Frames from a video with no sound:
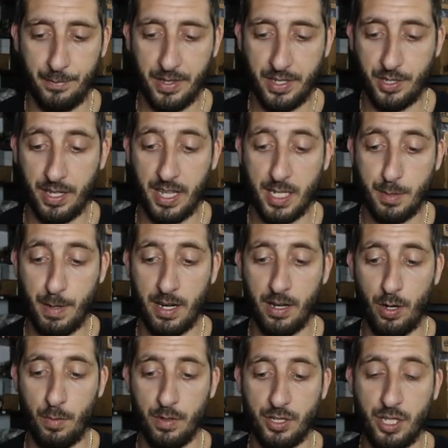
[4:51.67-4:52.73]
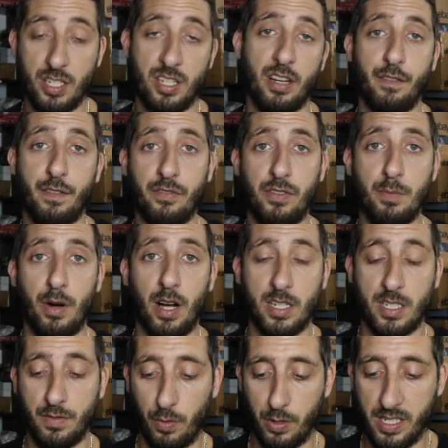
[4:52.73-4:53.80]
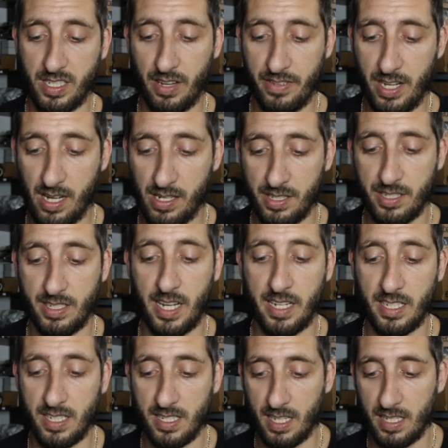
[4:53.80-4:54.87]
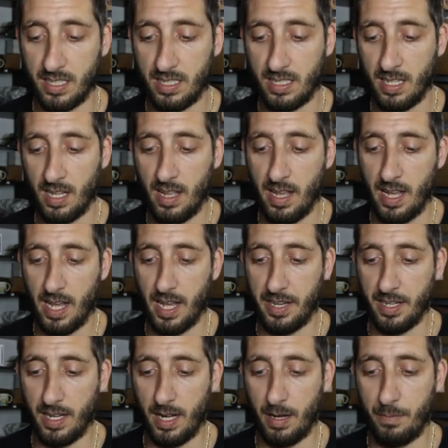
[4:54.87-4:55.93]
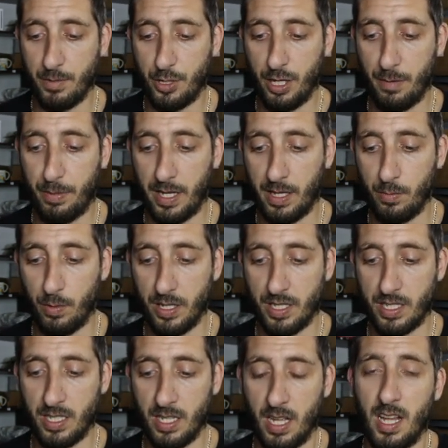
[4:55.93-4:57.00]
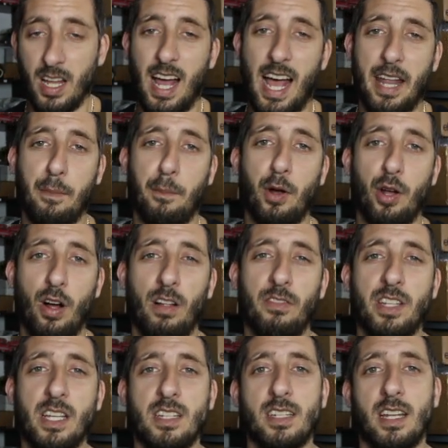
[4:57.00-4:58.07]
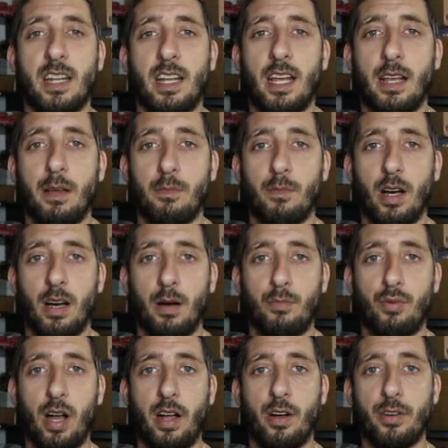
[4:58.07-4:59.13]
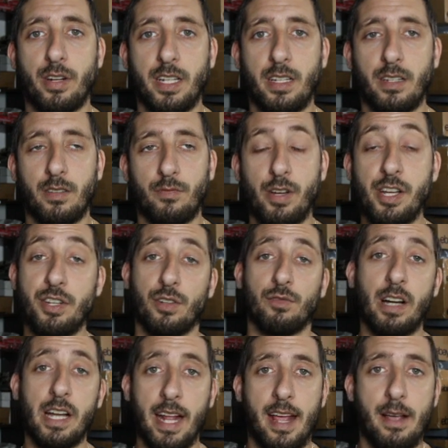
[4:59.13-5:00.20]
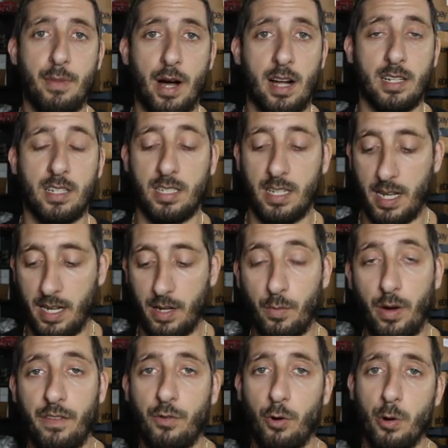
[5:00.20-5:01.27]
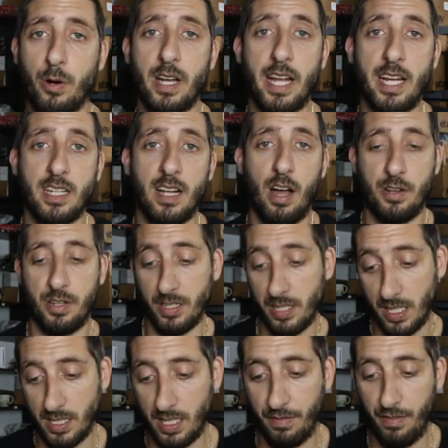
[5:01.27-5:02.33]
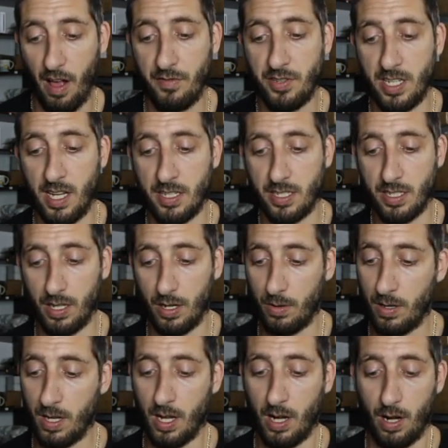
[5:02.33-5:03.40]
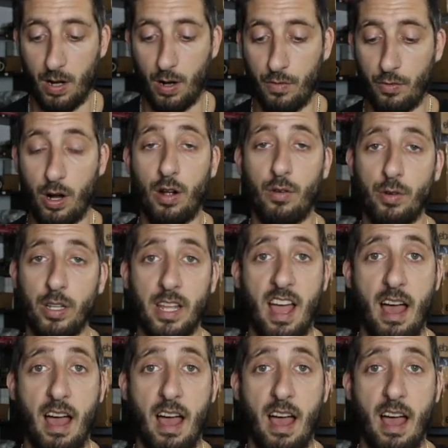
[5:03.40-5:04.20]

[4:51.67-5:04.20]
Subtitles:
So they spent just under 50 bucks, $47.90. And shipping was Had to put all of these in a priority regional rate A box, and it went for $8.65. So overall, really